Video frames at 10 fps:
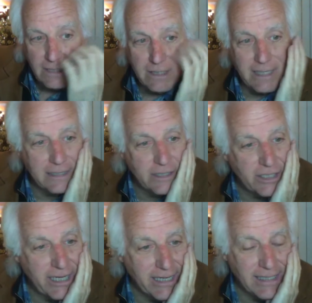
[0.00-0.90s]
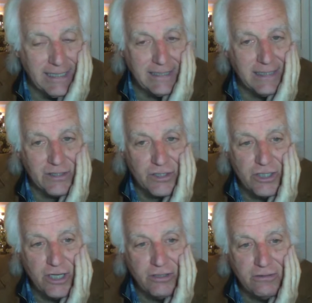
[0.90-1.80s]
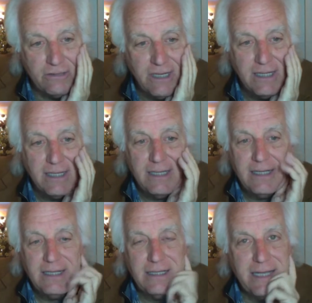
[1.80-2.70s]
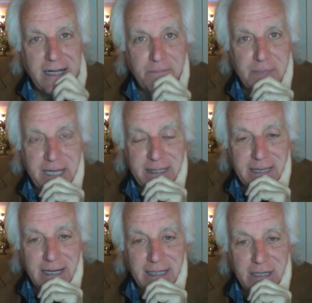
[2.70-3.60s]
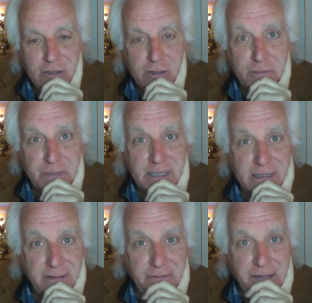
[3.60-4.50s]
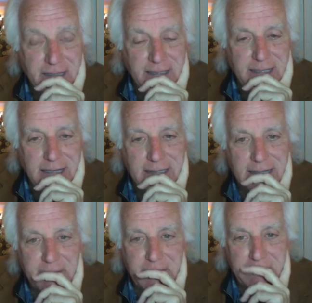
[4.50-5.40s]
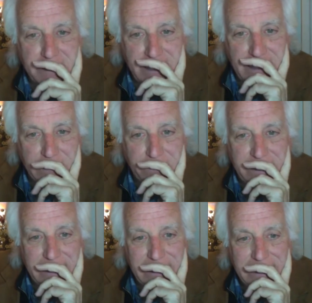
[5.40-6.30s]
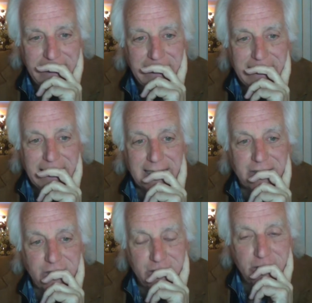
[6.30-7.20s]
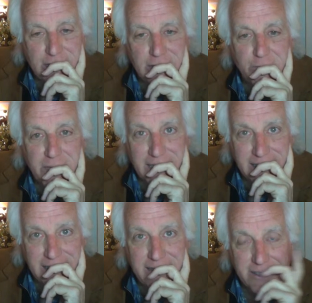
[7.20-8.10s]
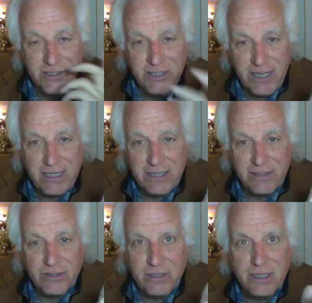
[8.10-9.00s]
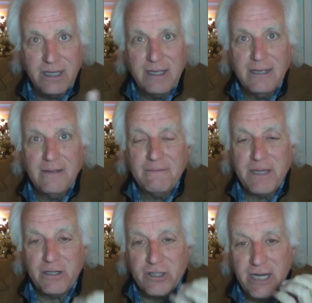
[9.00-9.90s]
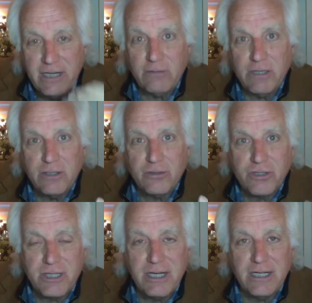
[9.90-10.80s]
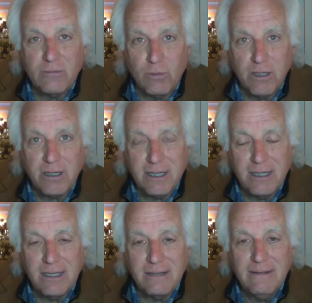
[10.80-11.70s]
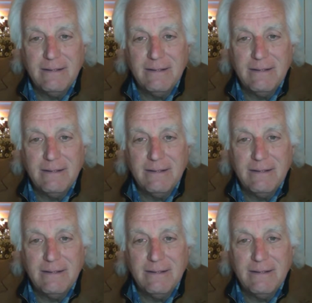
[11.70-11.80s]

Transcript: uh, Sheikh, I, there's no update that I know specifically on MMTLP. I do know behind the scenes there's heroes there working